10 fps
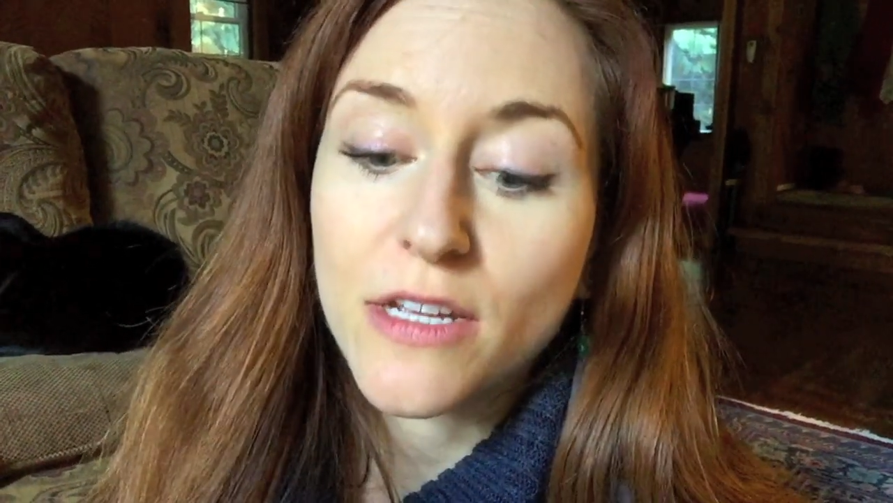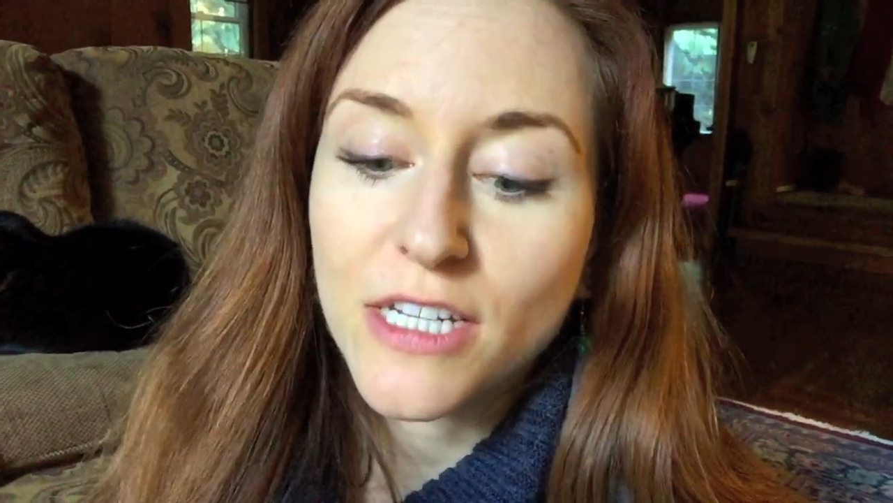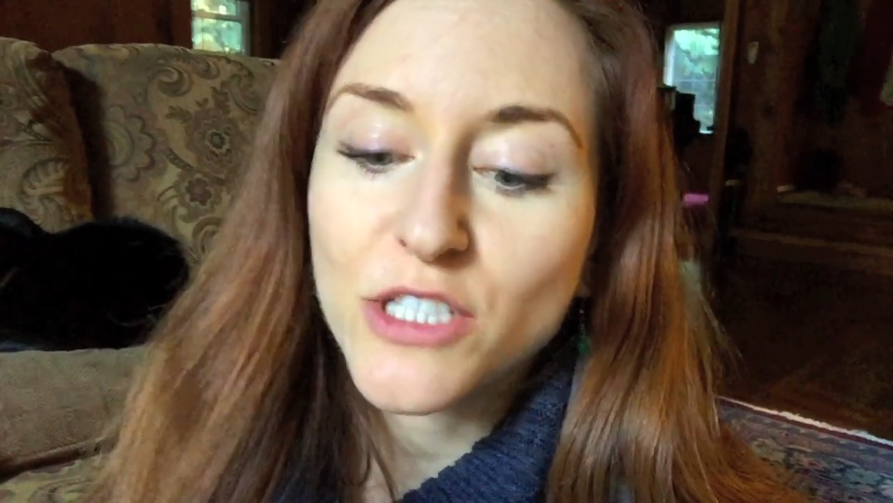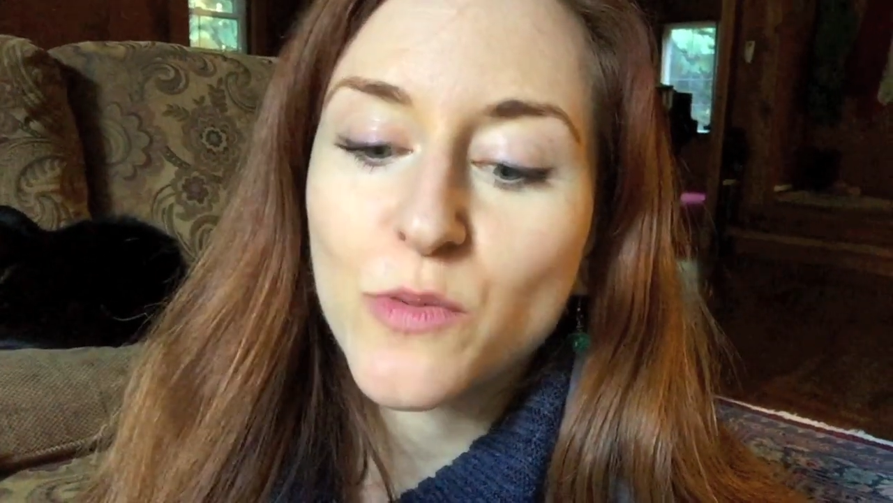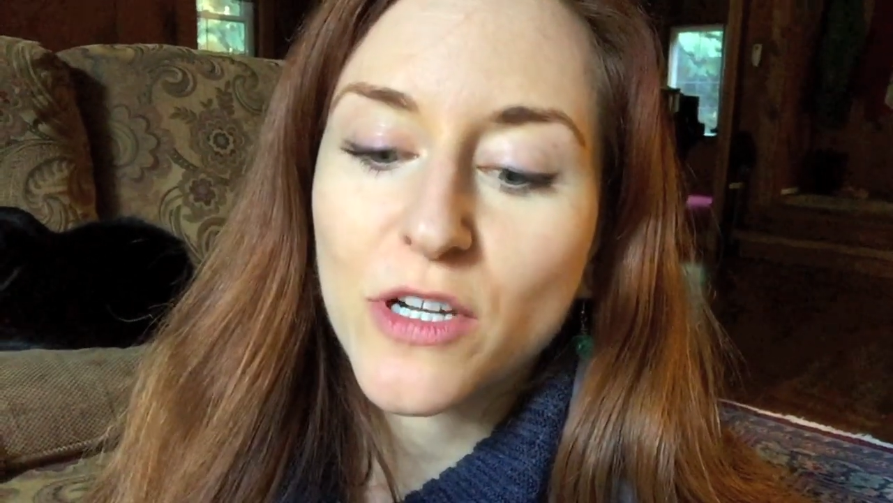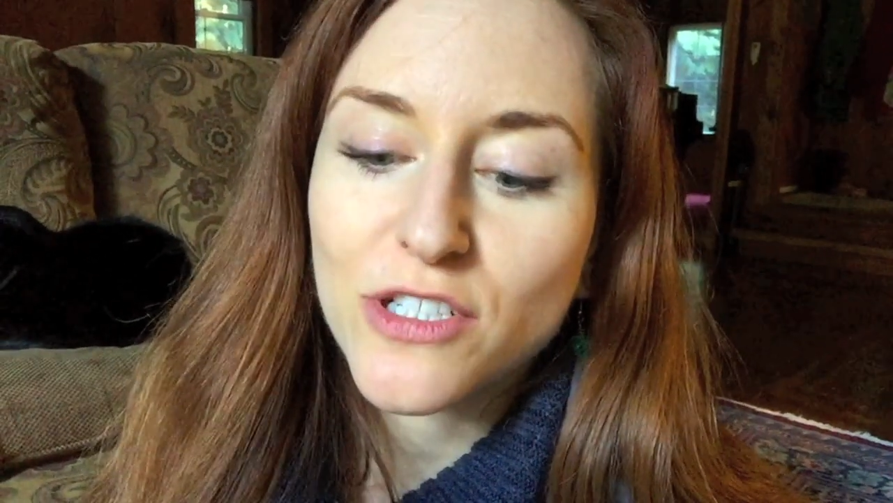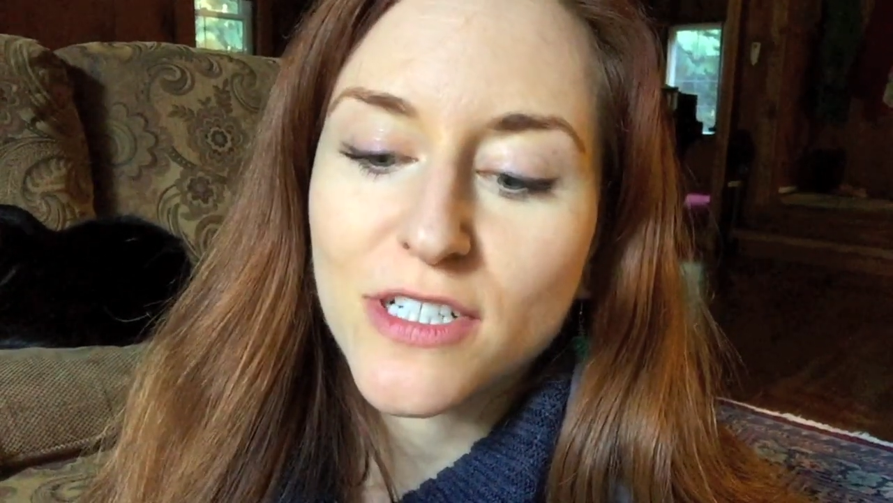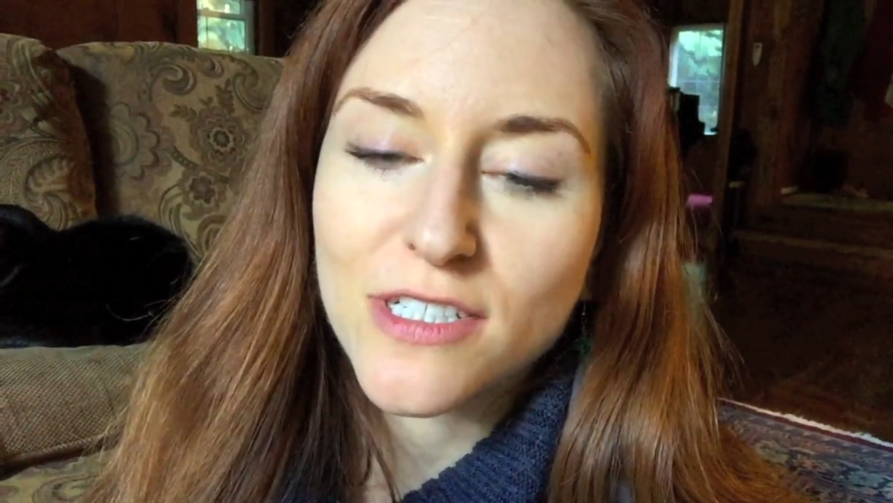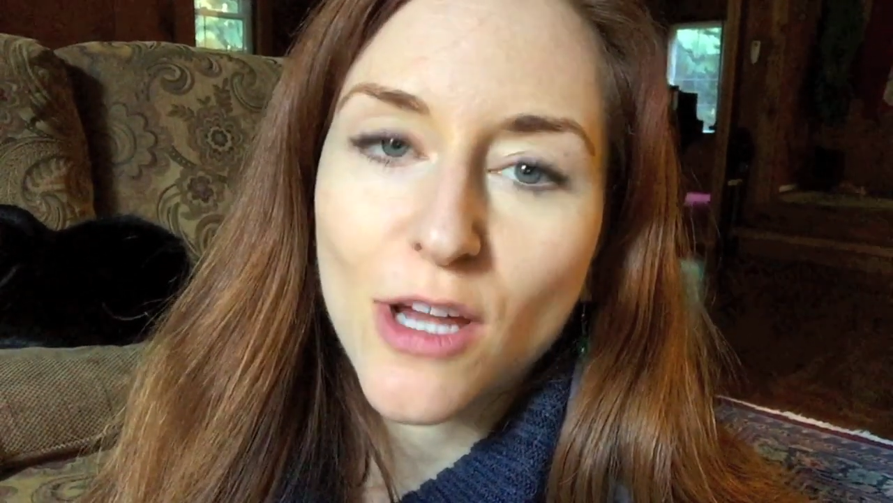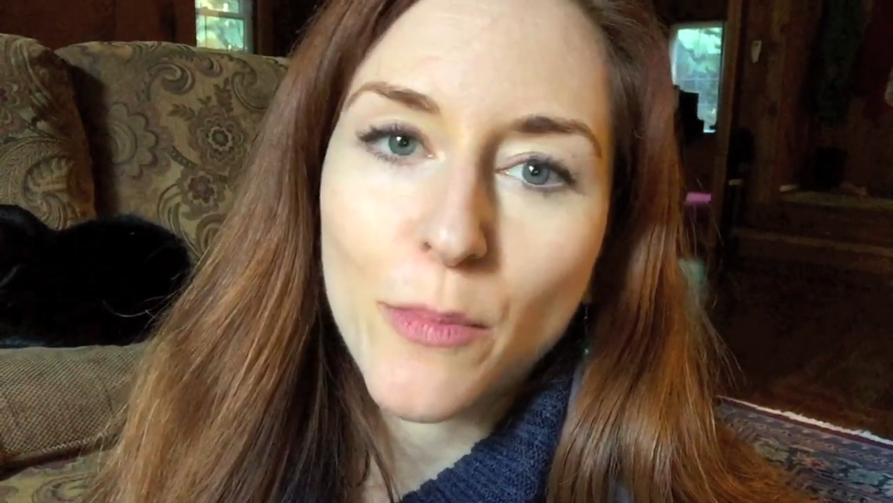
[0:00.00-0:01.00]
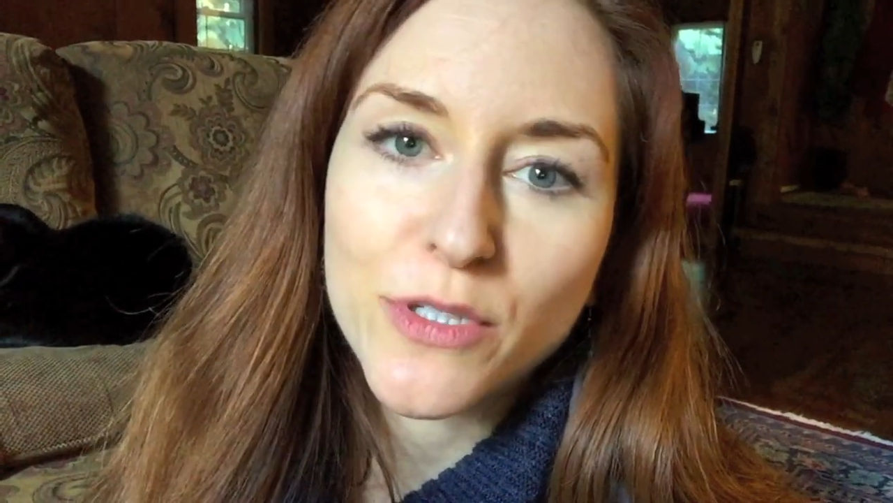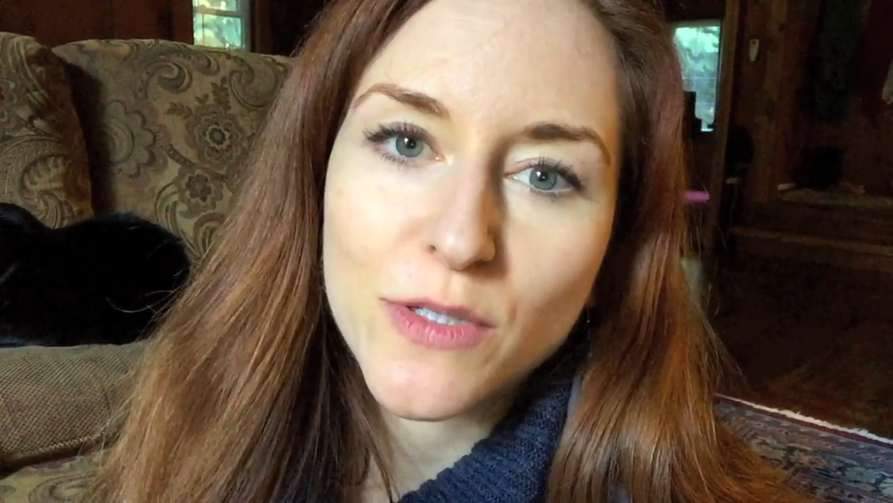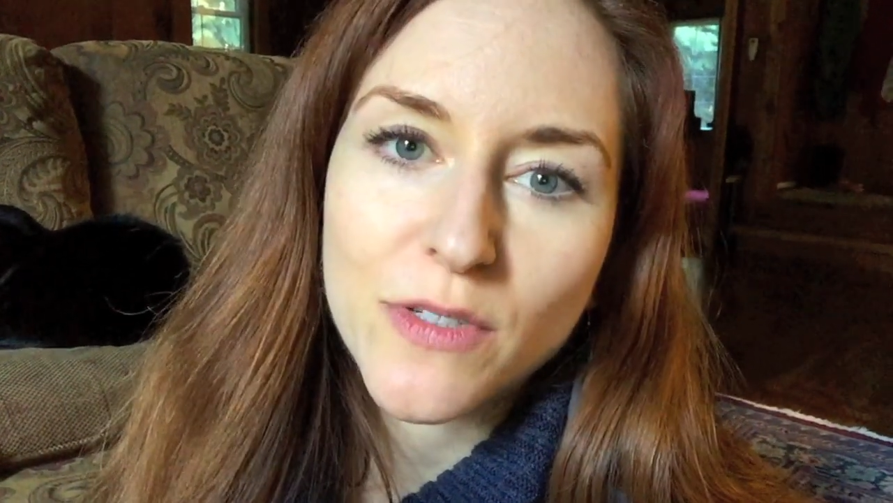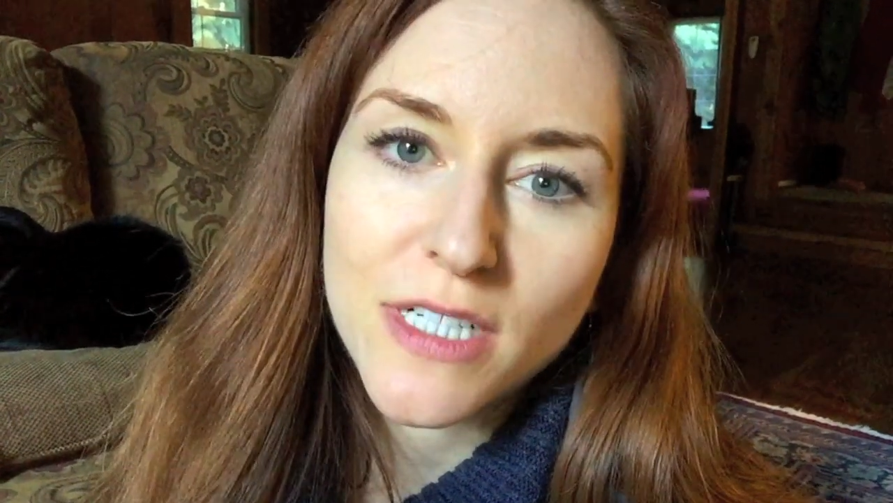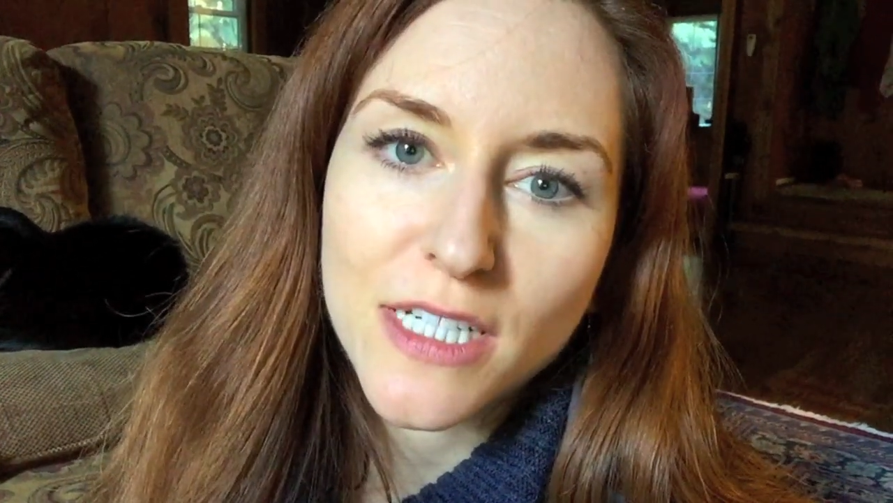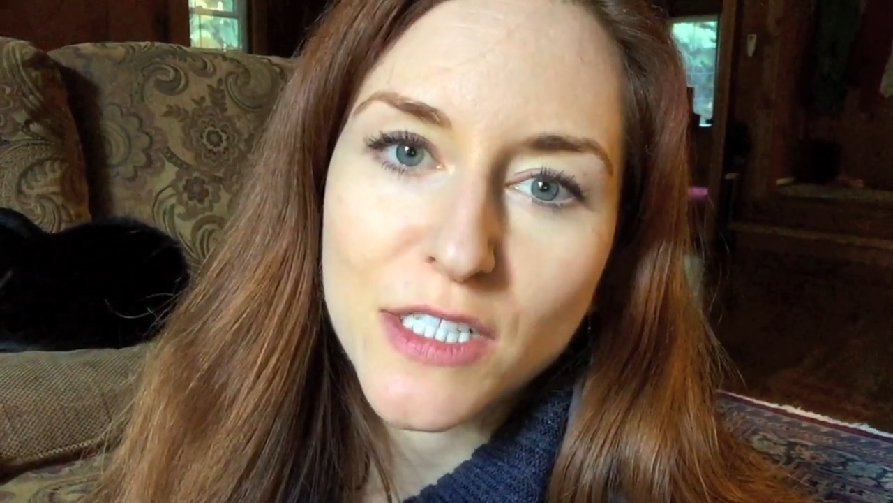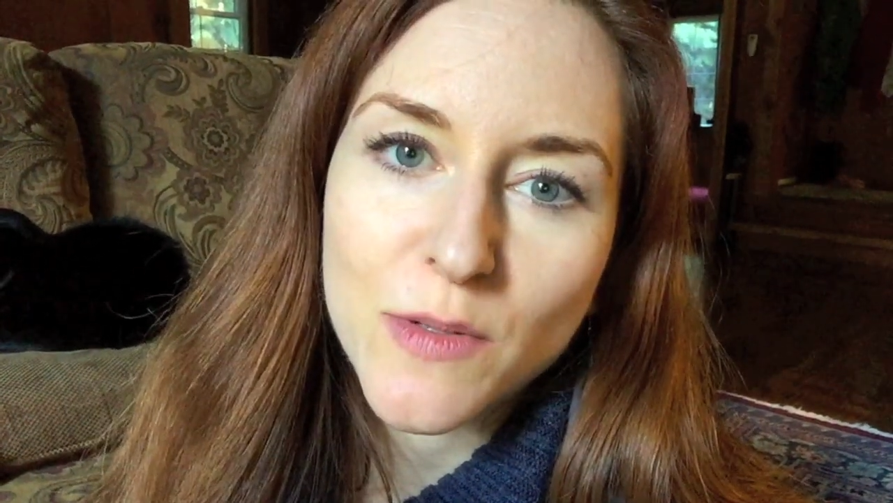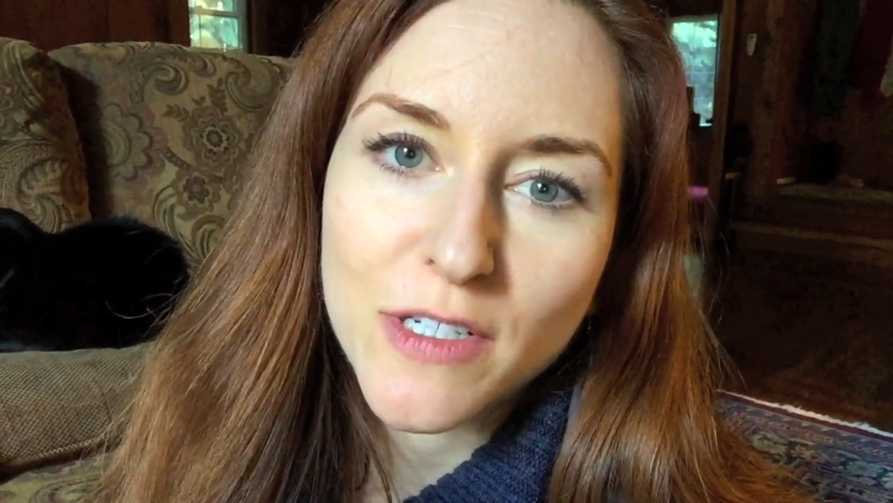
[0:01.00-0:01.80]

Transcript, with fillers: Each wish is an opportunity to